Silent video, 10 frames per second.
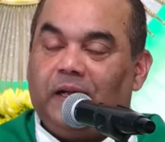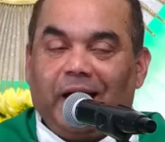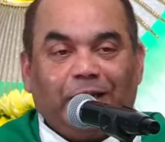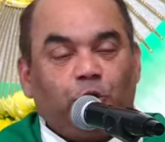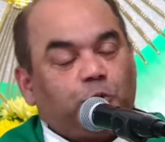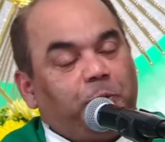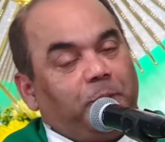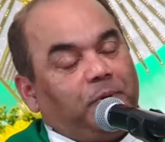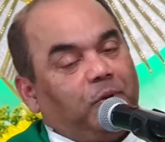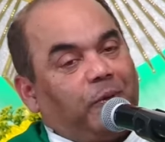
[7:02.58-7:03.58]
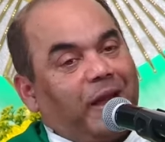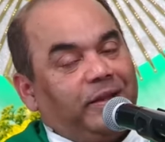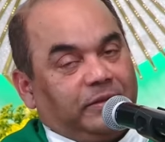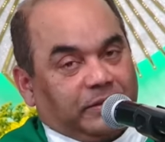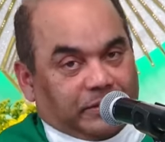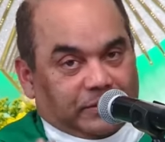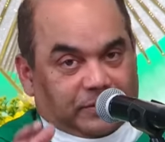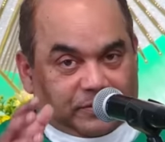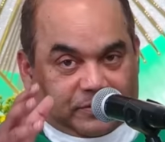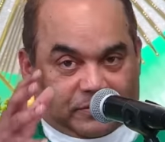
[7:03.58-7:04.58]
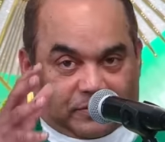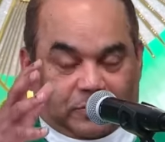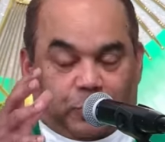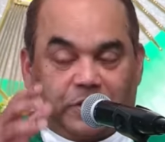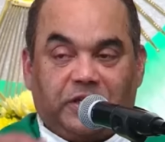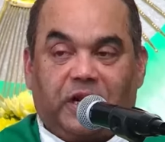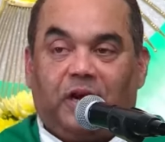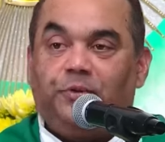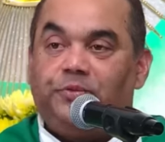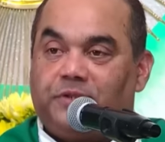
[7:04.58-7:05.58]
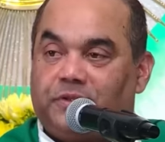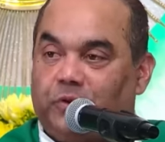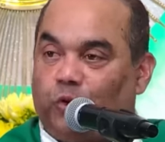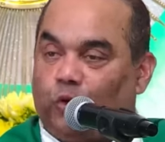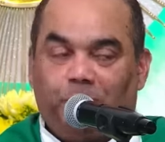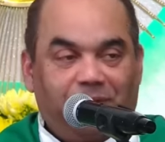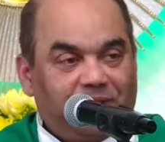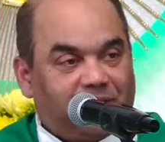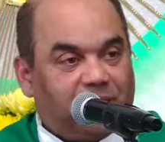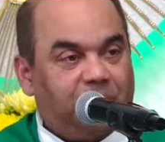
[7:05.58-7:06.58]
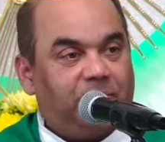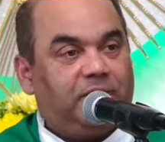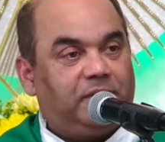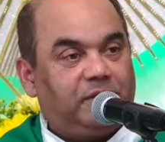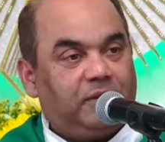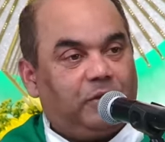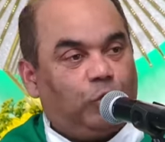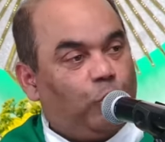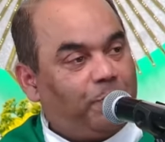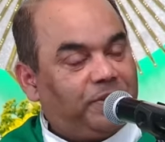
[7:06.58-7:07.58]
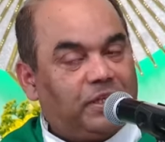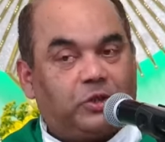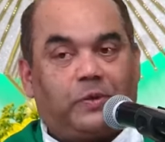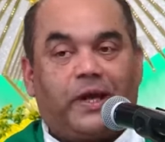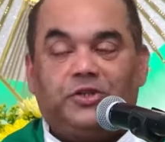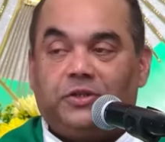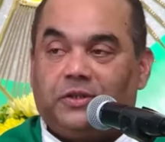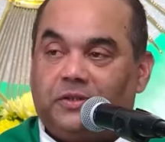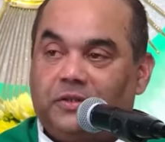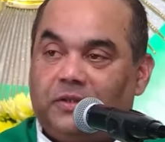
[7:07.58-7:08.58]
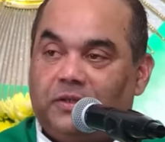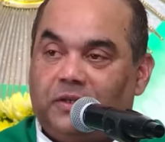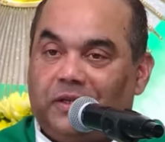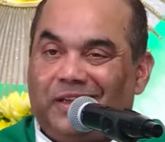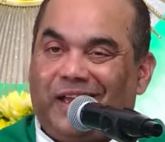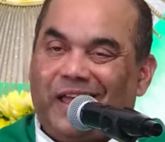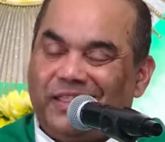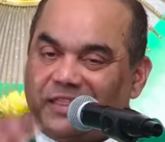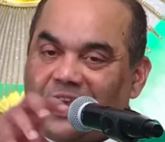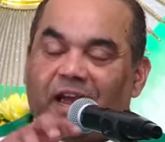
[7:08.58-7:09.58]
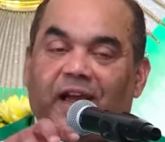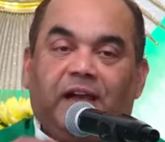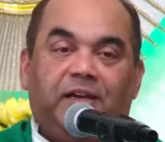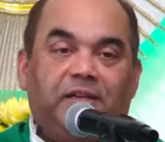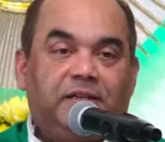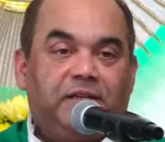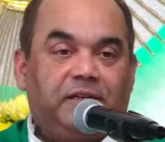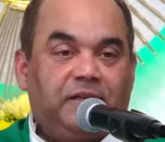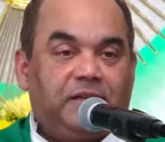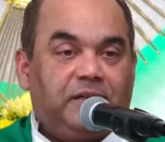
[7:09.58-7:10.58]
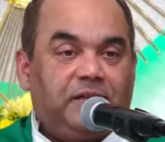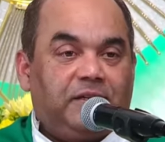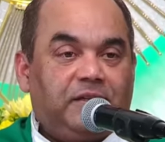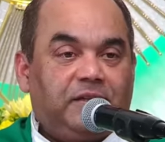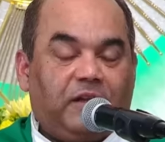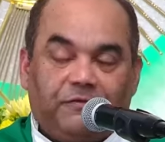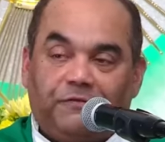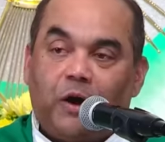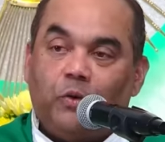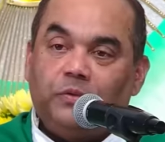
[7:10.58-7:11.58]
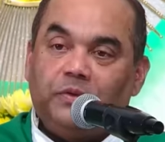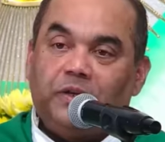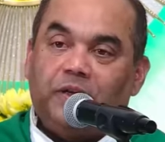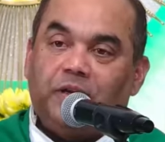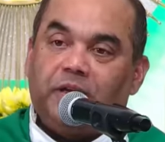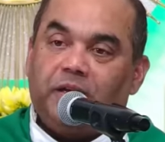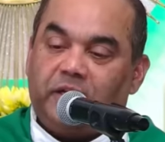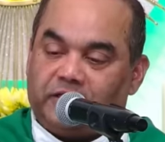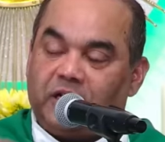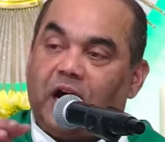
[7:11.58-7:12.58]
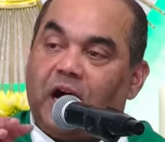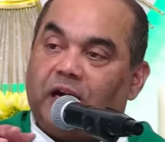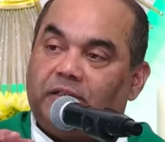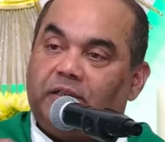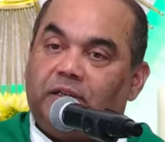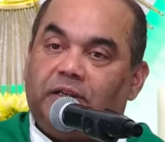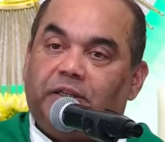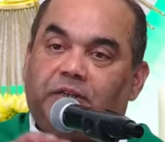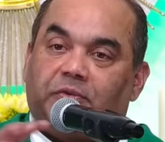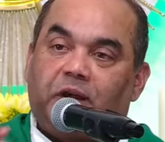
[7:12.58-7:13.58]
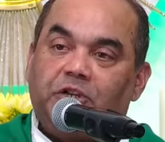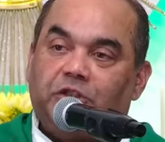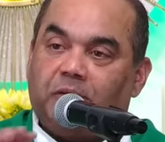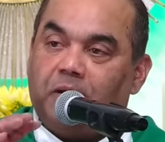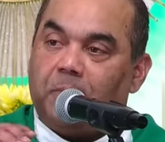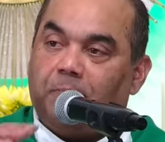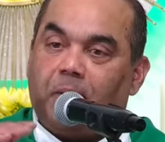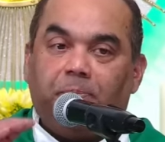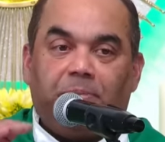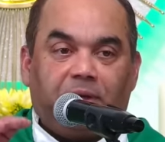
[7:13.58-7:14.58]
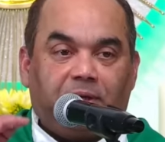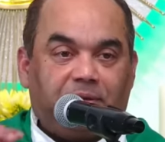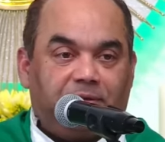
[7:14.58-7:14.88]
And those people ran to his house, opened the cupboard, opened the treasure, and there they found his heart near the treasure pumping.